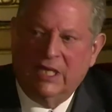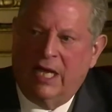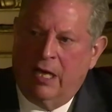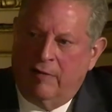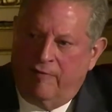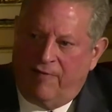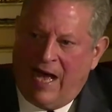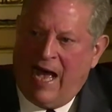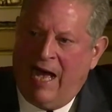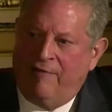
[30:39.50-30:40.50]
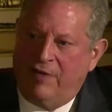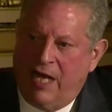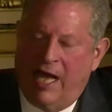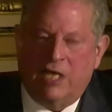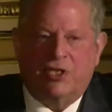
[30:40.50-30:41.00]
in 5
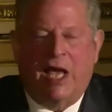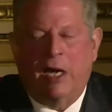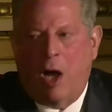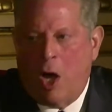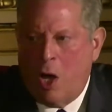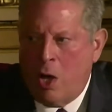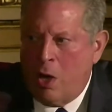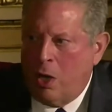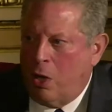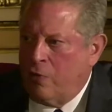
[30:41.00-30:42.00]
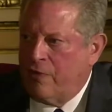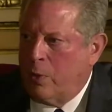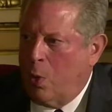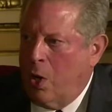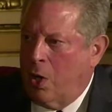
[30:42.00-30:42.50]
days, and all over the
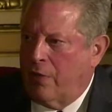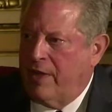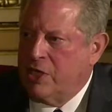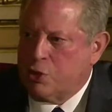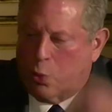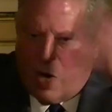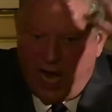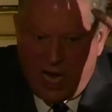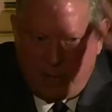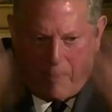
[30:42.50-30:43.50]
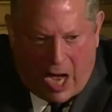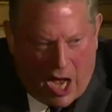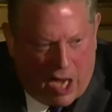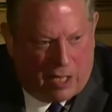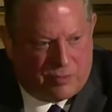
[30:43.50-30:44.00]
world, these rain
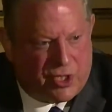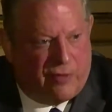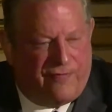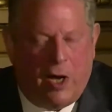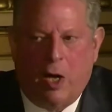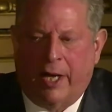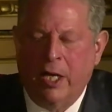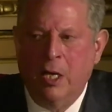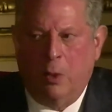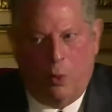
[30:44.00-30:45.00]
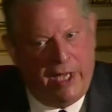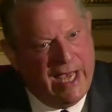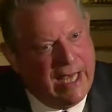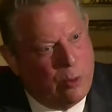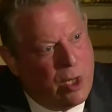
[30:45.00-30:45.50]
bombs are falling. We
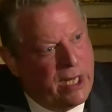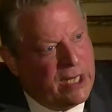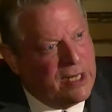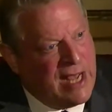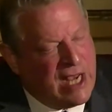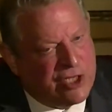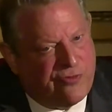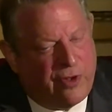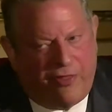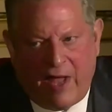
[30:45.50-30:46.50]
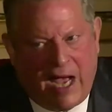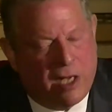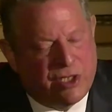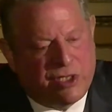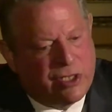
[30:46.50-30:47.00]
had one in Nashville.
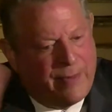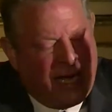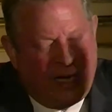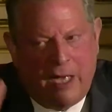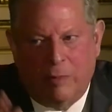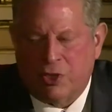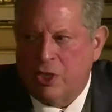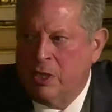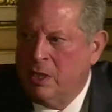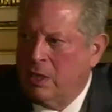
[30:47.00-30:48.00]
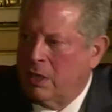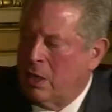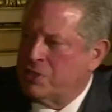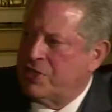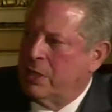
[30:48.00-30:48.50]
Thousands of my neighbors
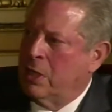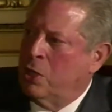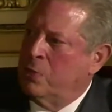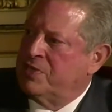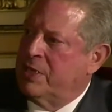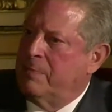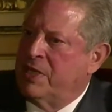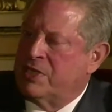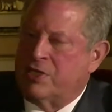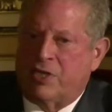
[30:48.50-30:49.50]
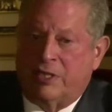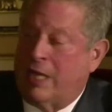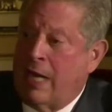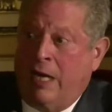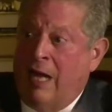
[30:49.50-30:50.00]
lost their homes and businesses, and
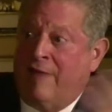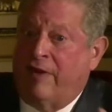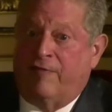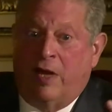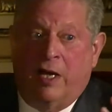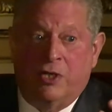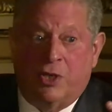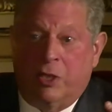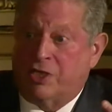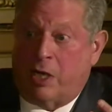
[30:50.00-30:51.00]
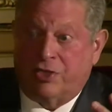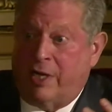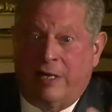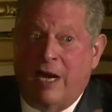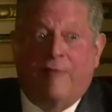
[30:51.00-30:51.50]
they didn't have any flood insurance because it
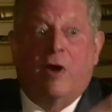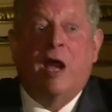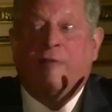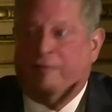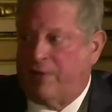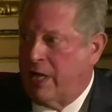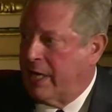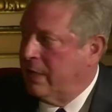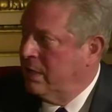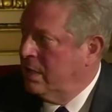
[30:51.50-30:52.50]
had never, ever flooded